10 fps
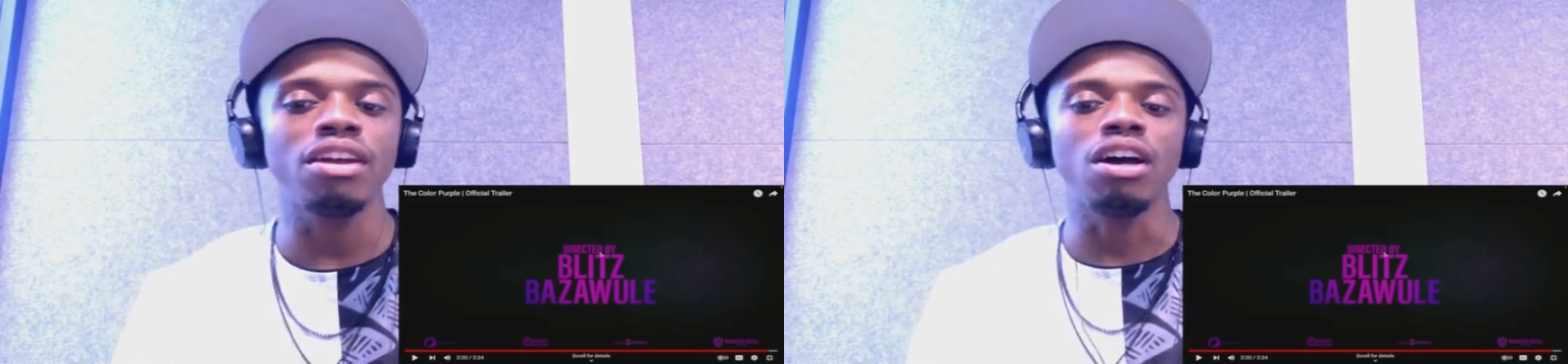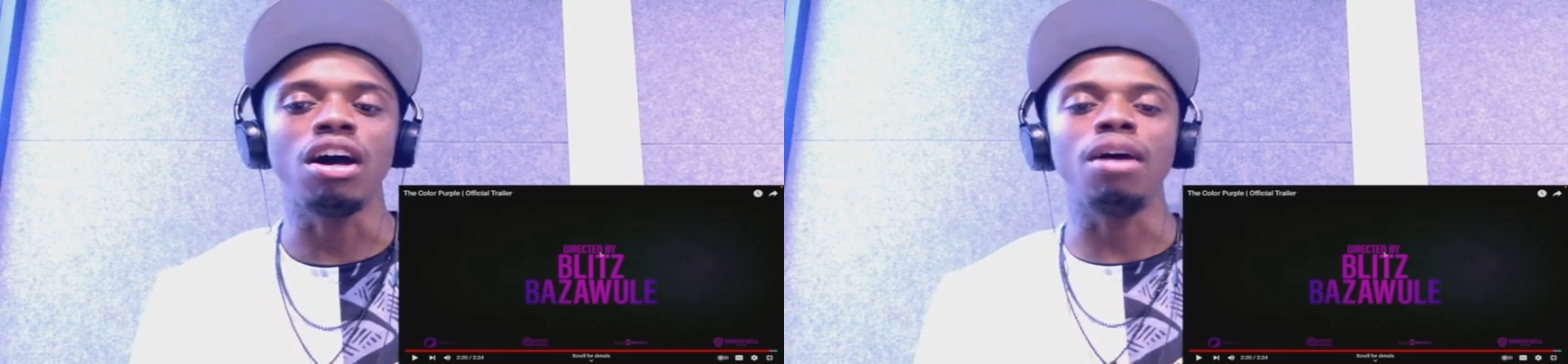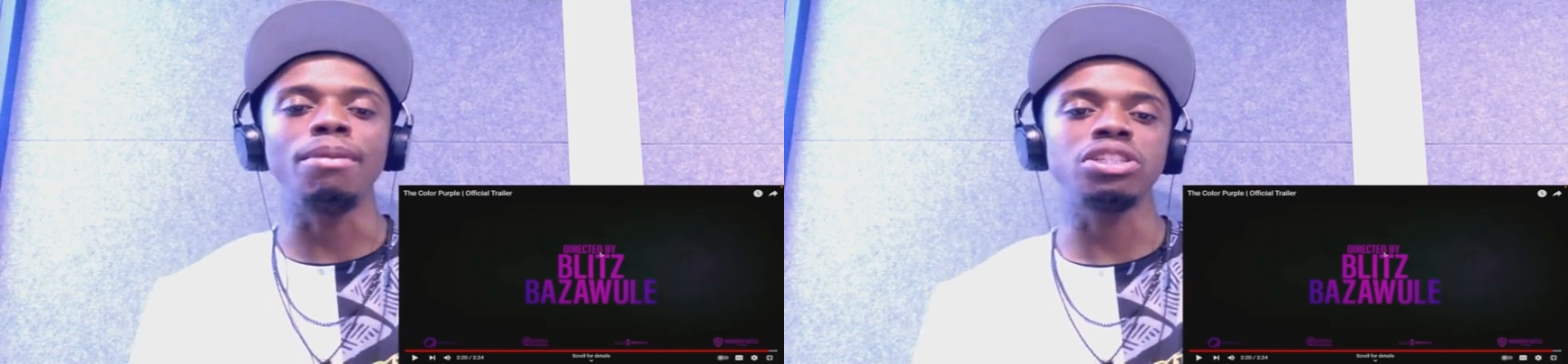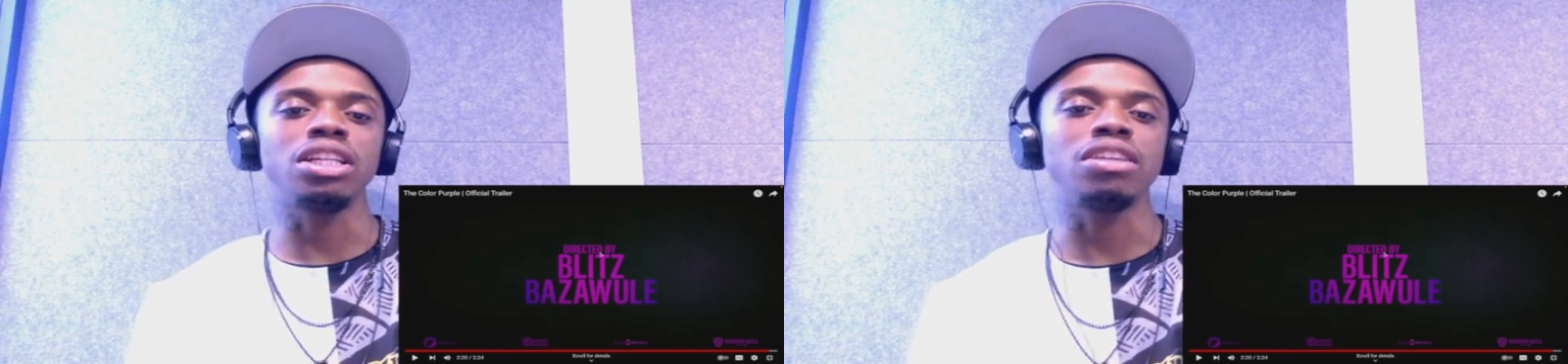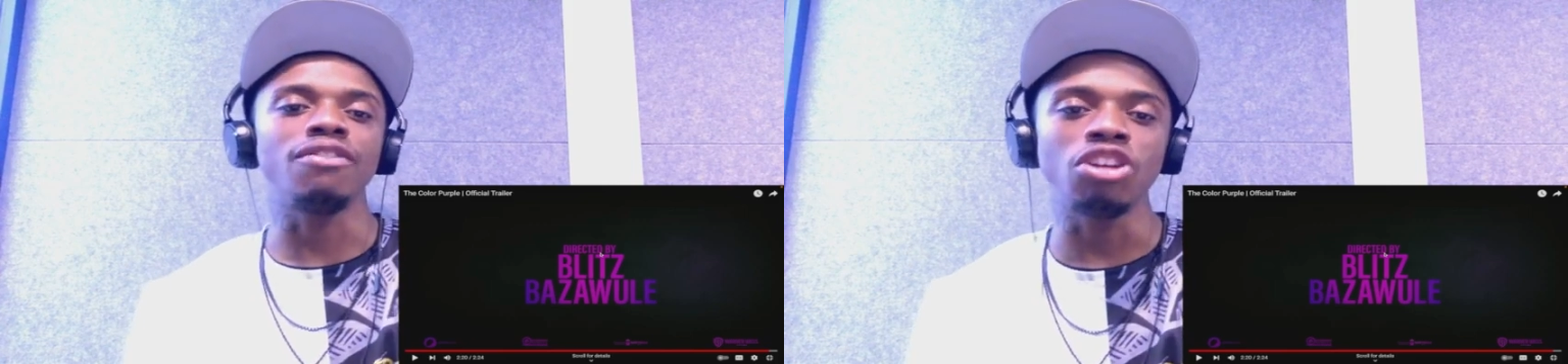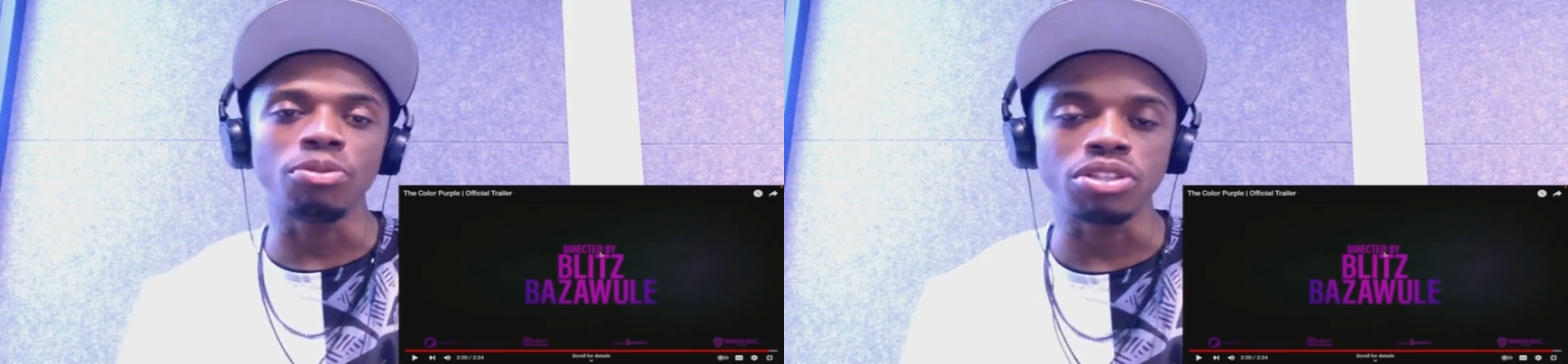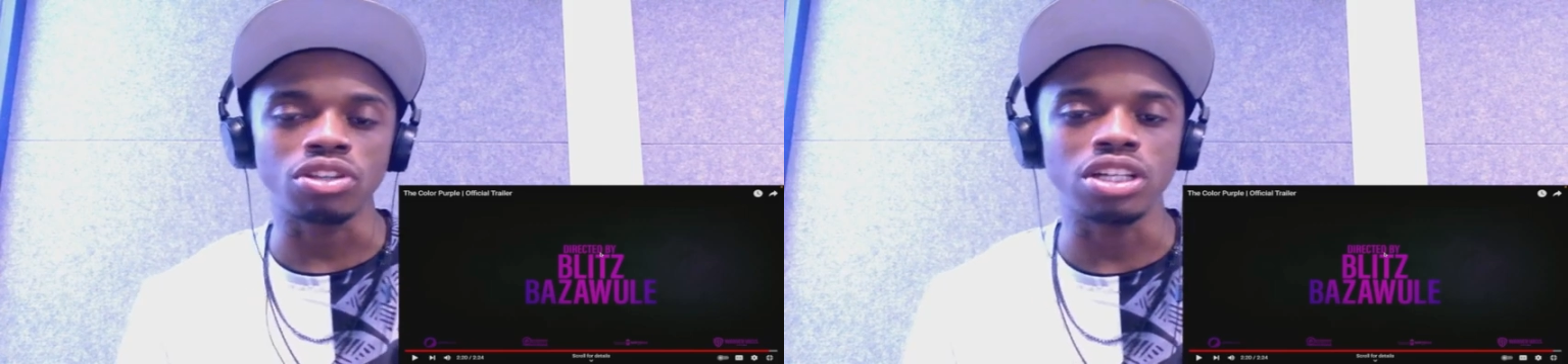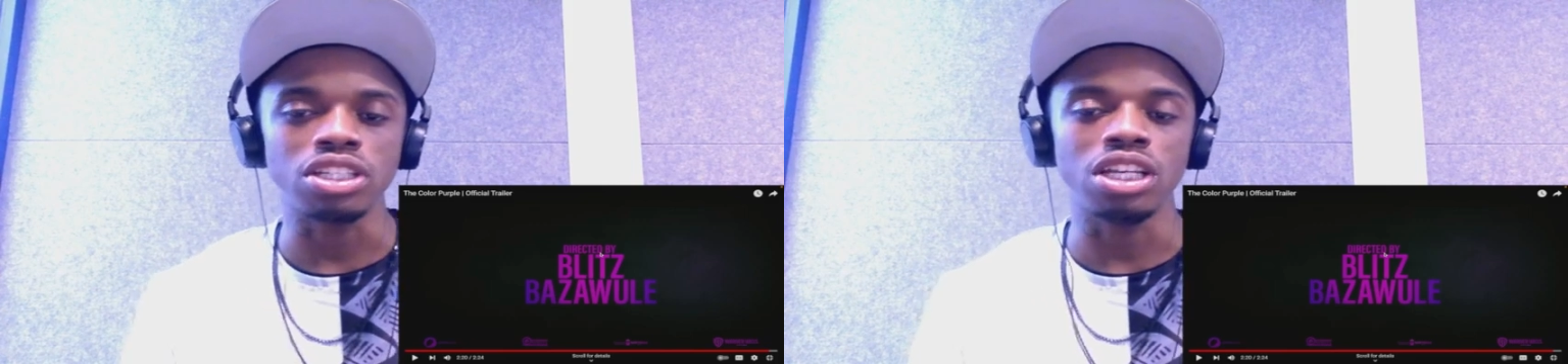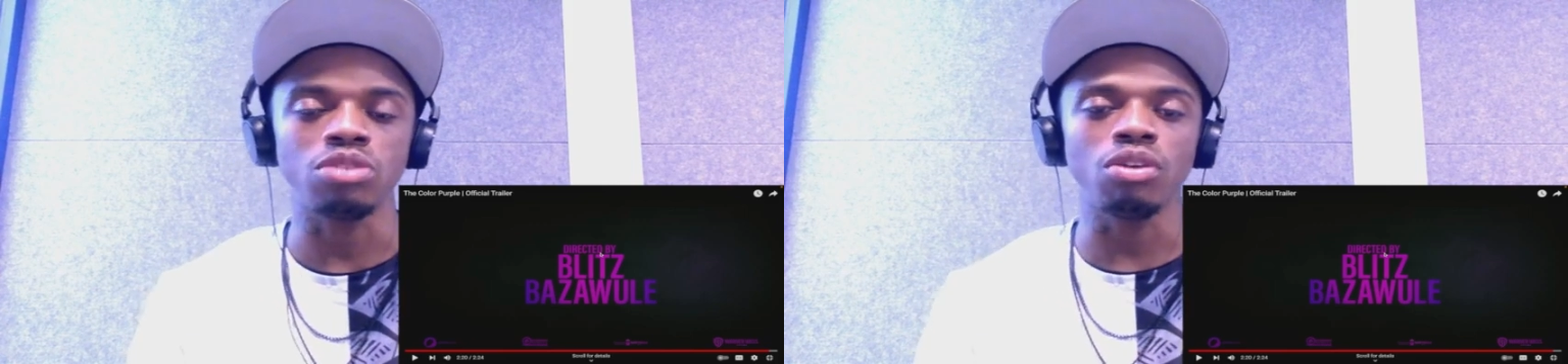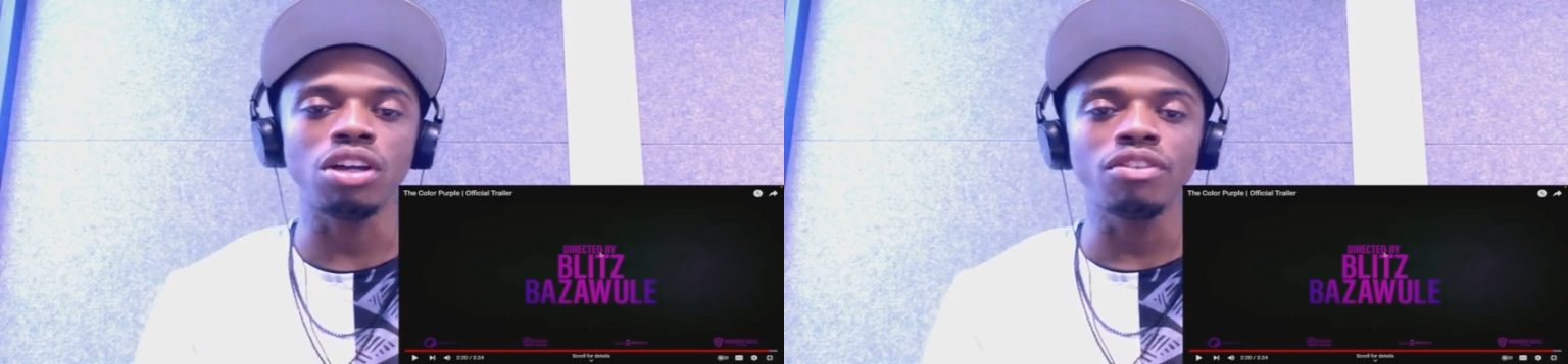Uh, make sure you like the video and subscribe channel
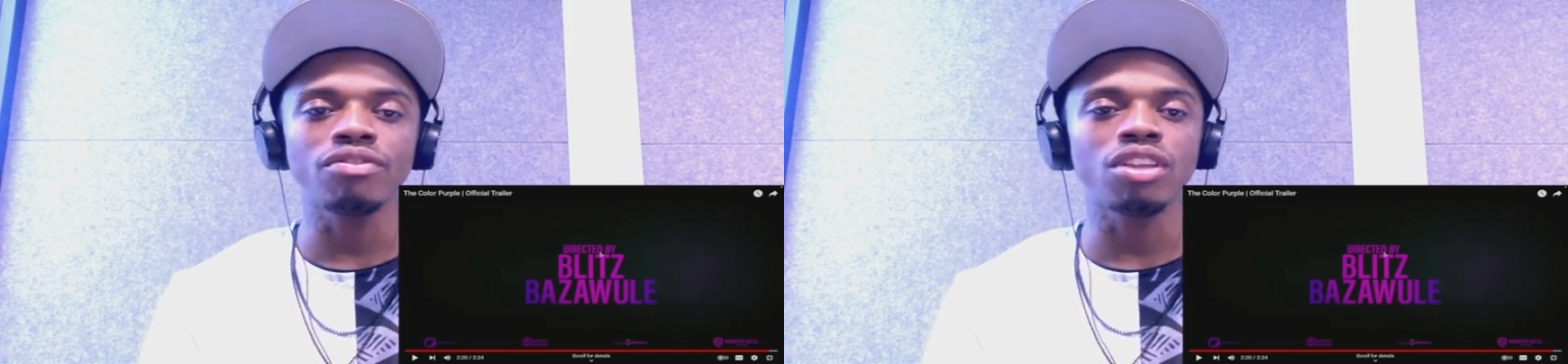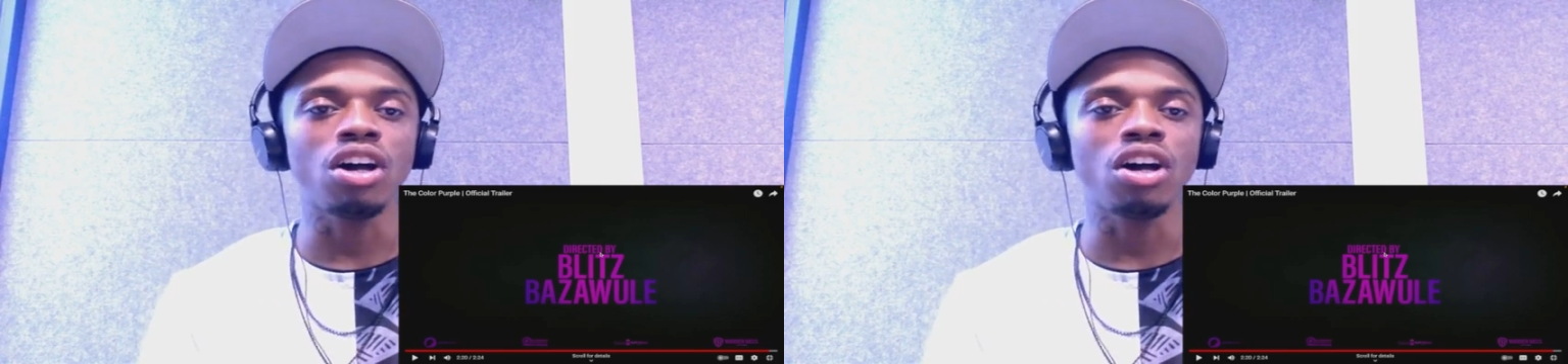as well.